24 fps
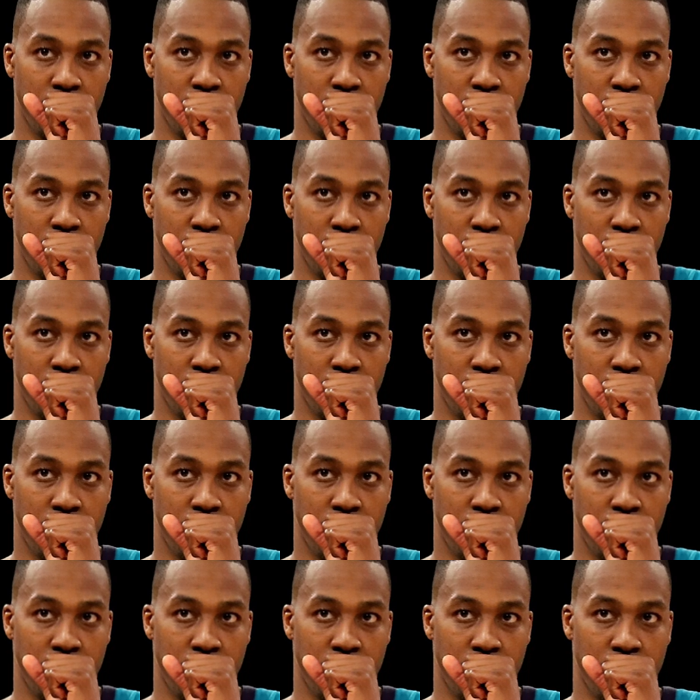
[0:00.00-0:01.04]

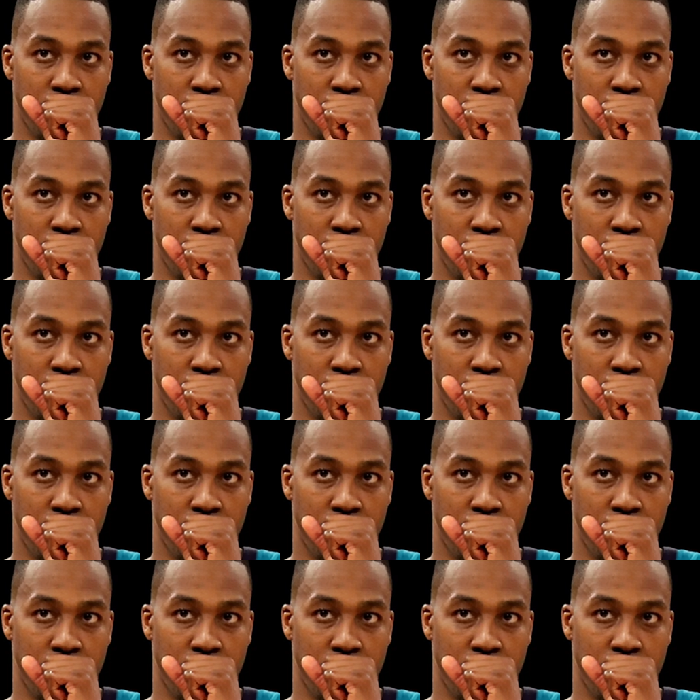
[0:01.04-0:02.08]

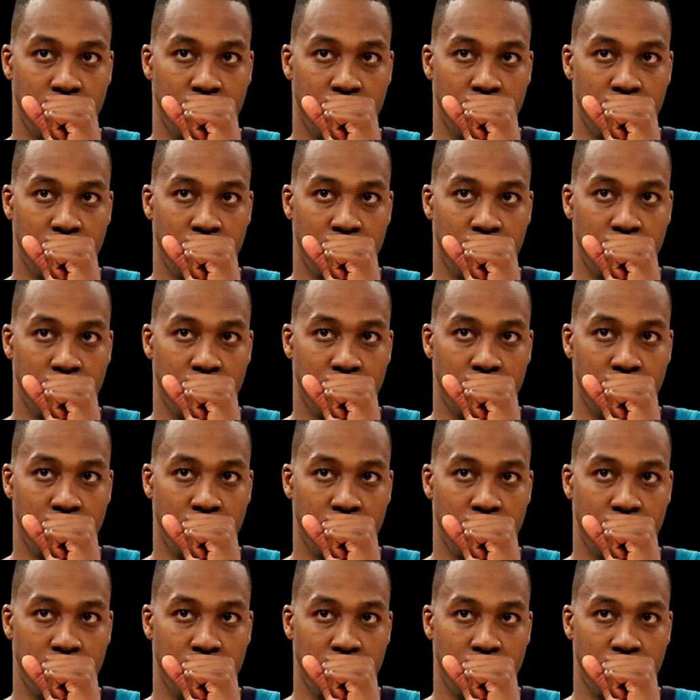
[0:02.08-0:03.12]

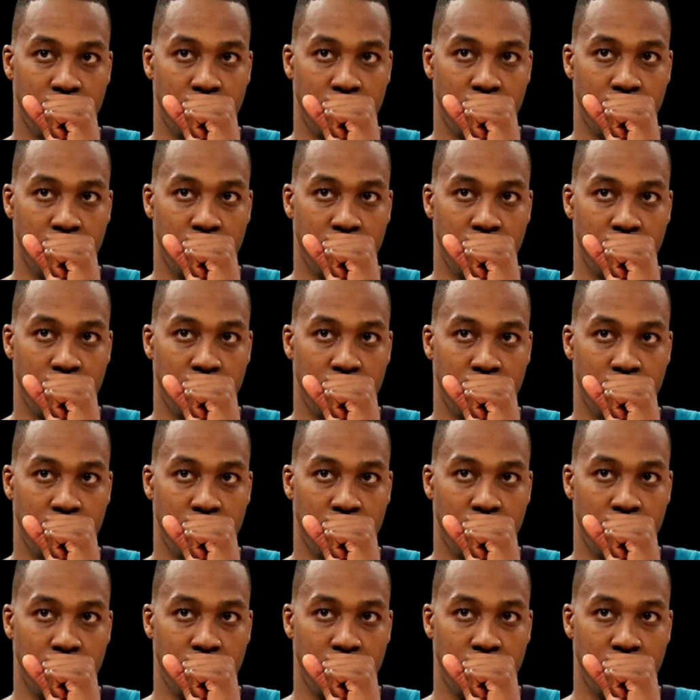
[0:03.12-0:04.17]

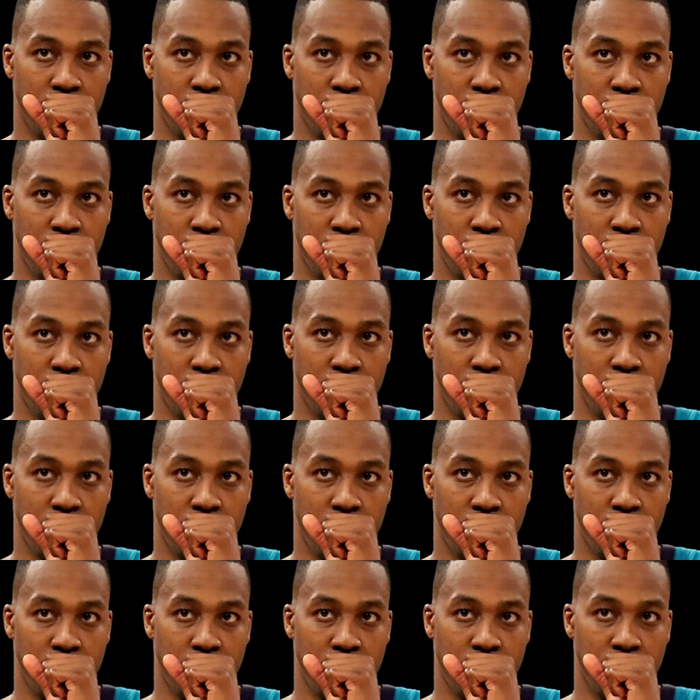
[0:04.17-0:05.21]

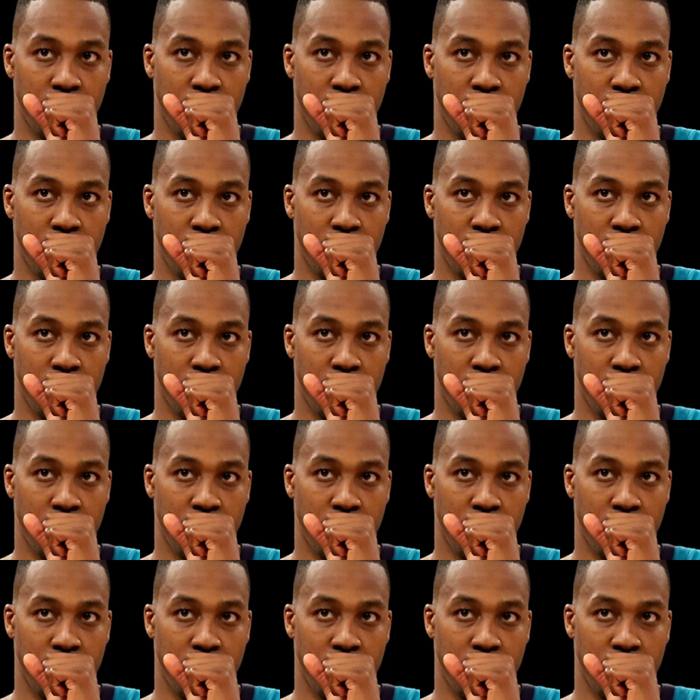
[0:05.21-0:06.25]

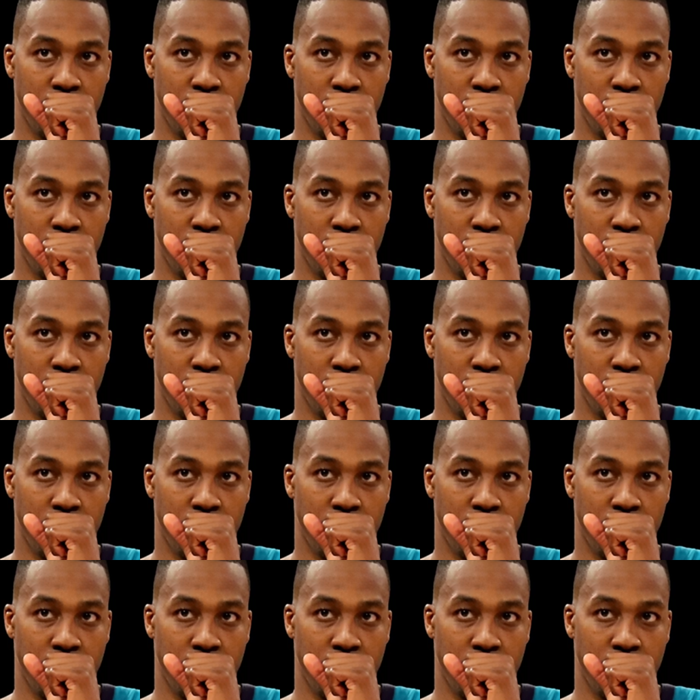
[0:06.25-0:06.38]
No words are spoken by the person on screen.